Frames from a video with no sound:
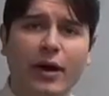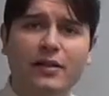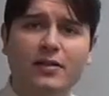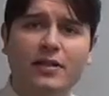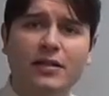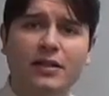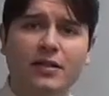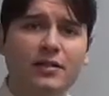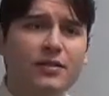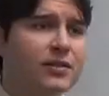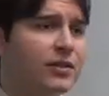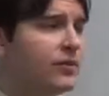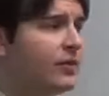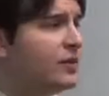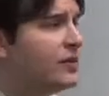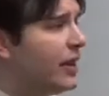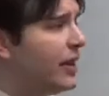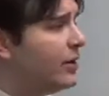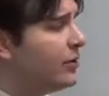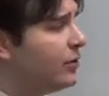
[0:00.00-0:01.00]
ideas of the
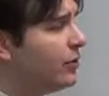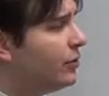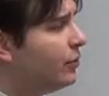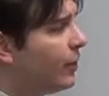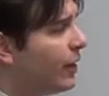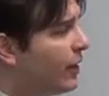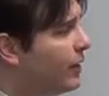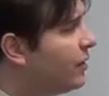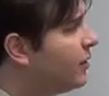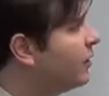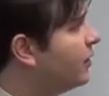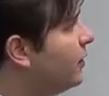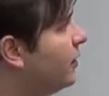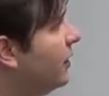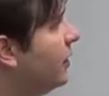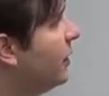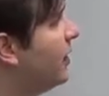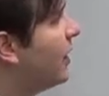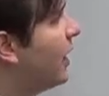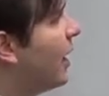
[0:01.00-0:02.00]
day or the week
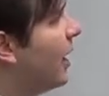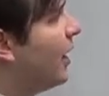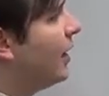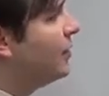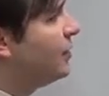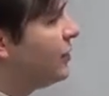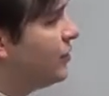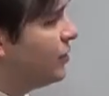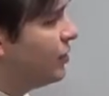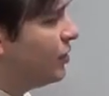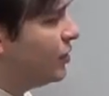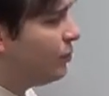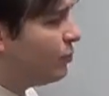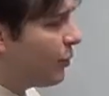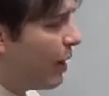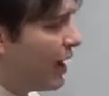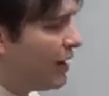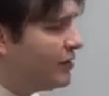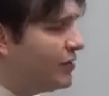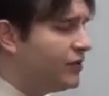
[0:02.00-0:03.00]
and
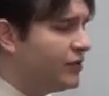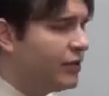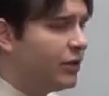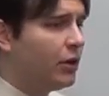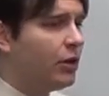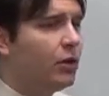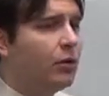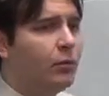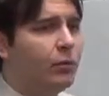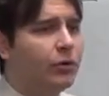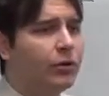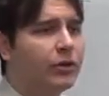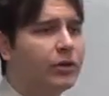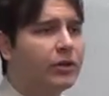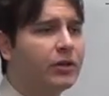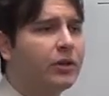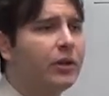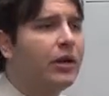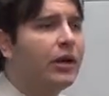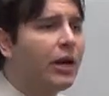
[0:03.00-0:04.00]
practice the
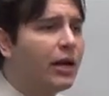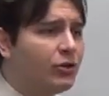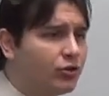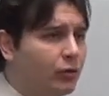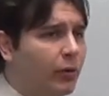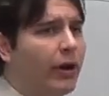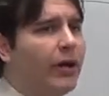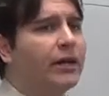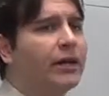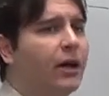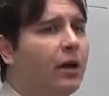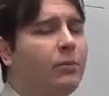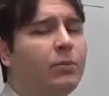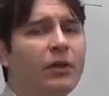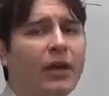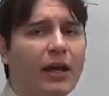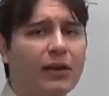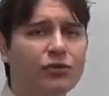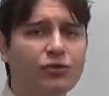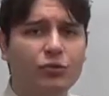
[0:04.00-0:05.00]
homework and try a
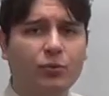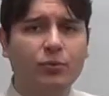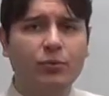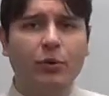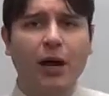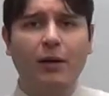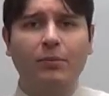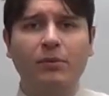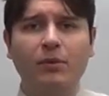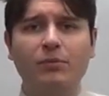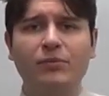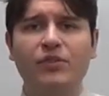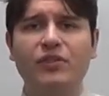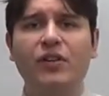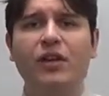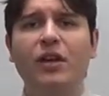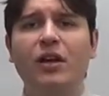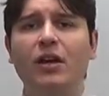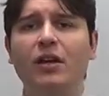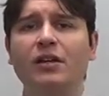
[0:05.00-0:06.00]
couple extra
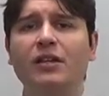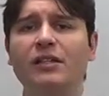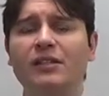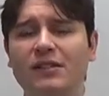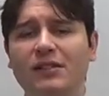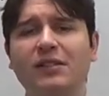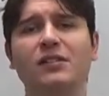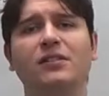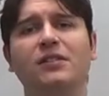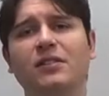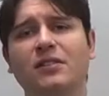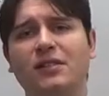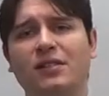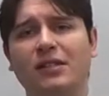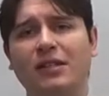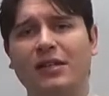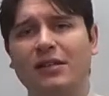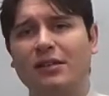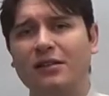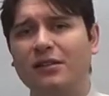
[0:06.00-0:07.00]
problems.
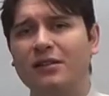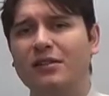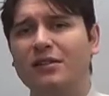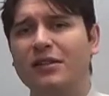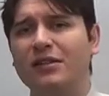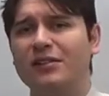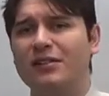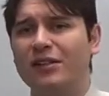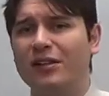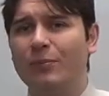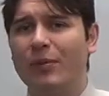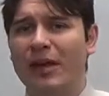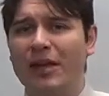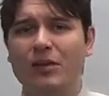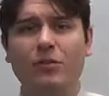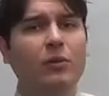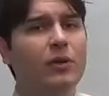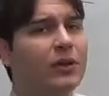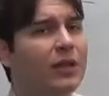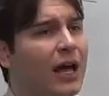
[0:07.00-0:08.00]
Consistency is going to pay
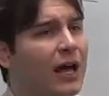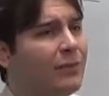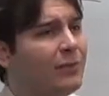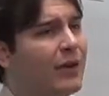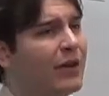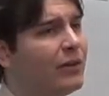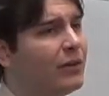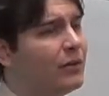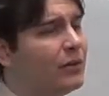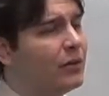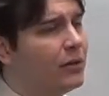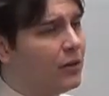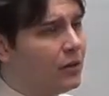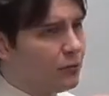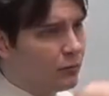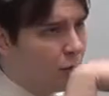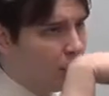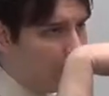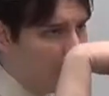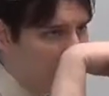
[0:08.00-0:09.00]
you a lot better
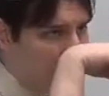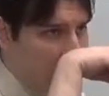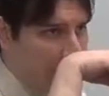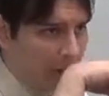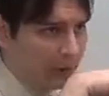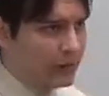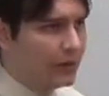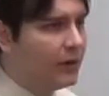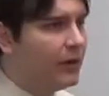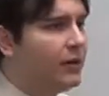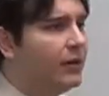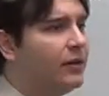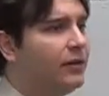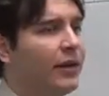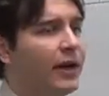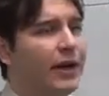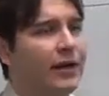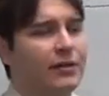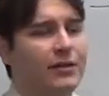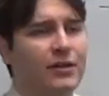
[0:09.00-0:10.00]
reward
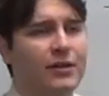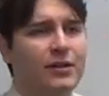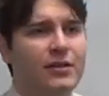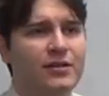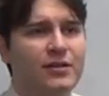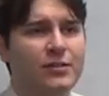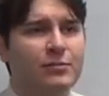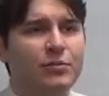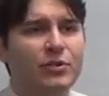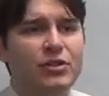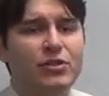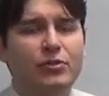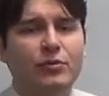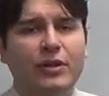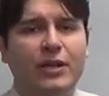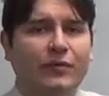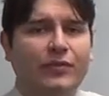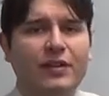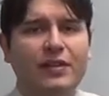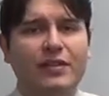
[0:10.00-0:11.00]
than simply
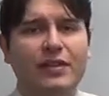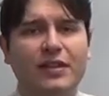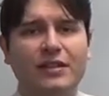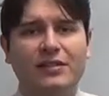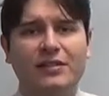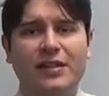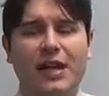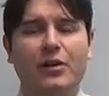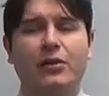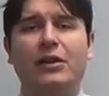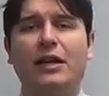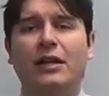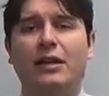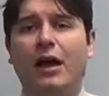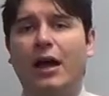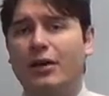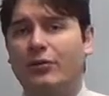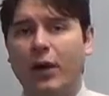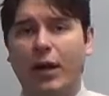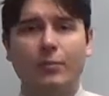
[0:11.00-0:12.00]
doing everything Saturday
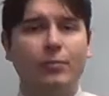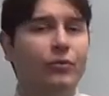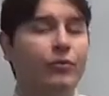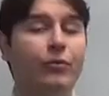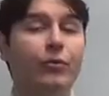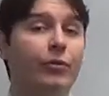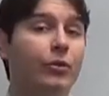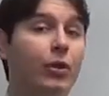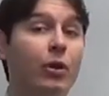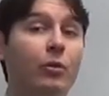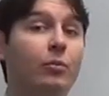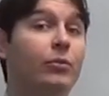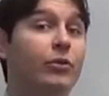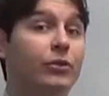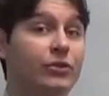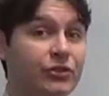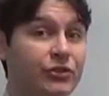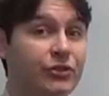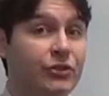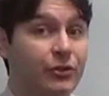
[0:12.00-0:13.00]
night right before the
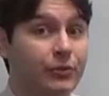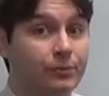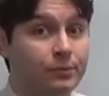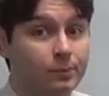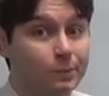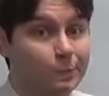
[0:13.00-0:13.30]
homework's due.